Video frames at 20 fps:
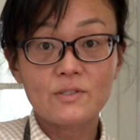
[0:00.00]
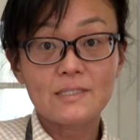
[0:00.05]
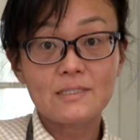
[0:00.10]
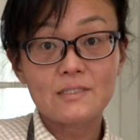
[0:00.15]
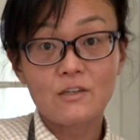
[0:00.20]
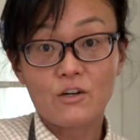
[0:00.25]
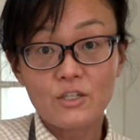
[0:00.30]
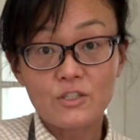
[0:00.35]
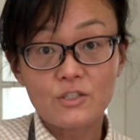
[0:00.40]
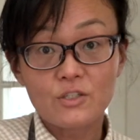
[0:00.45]

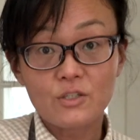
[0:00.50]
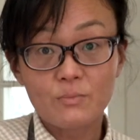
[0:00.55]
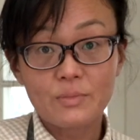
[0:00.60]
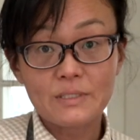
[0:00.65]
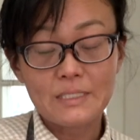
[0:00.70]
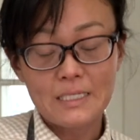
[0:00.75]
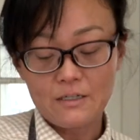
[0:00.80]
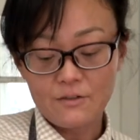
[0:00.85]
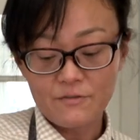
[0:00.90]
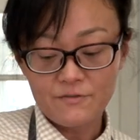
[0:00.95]
starch or
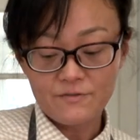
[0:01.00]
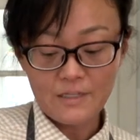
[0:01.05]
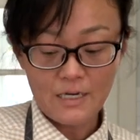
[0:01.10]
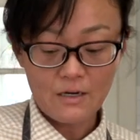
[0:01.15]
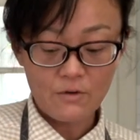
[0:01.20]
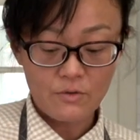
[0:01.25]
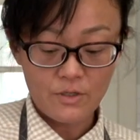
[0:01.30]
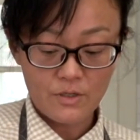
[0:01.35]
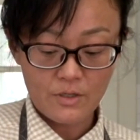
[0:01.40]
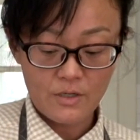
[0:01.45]
potato
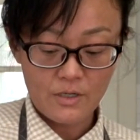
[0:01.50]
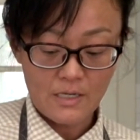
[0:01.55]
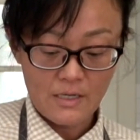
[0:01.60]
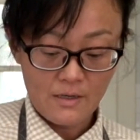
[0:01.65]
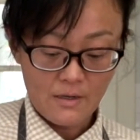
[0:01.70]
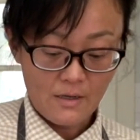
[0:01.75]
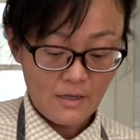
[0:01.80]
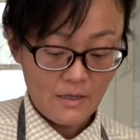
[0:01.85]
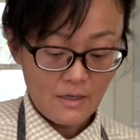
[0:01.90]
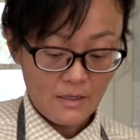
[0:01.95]
flour.
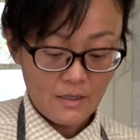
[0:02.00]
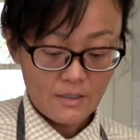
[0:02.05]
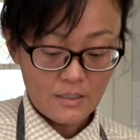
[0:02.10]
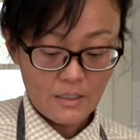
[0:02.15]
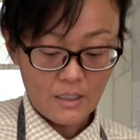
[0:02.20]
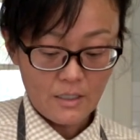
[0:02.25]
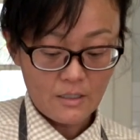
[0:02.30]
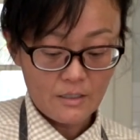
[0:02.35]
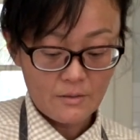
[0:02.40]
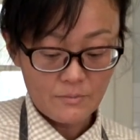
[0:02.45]

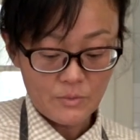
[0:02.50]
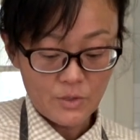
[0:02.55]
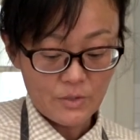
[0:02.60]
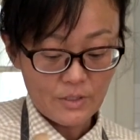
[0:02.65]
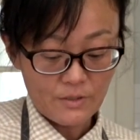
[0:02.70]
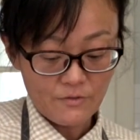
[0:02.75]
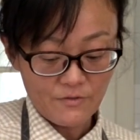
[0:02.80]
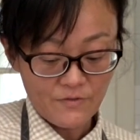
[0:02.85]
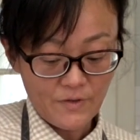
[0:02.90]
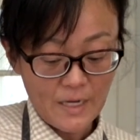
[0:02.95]
You
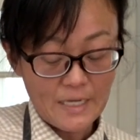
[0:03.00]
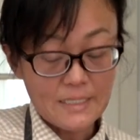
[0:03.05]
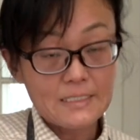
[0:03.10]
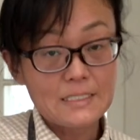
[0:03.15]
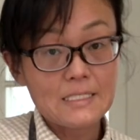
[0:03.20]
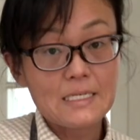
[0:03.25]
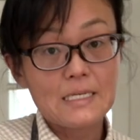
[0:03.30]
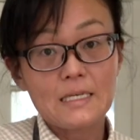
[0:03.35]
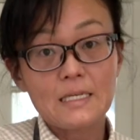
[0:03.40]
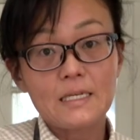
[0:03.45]
can find
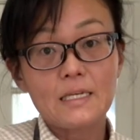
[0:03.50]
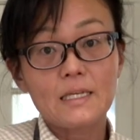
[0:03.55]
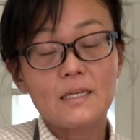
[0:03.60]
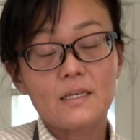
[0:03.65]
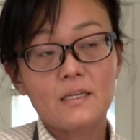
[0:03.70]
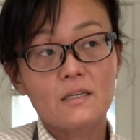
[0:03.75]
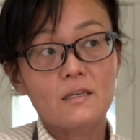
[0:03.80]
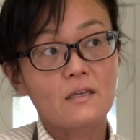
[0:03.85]
it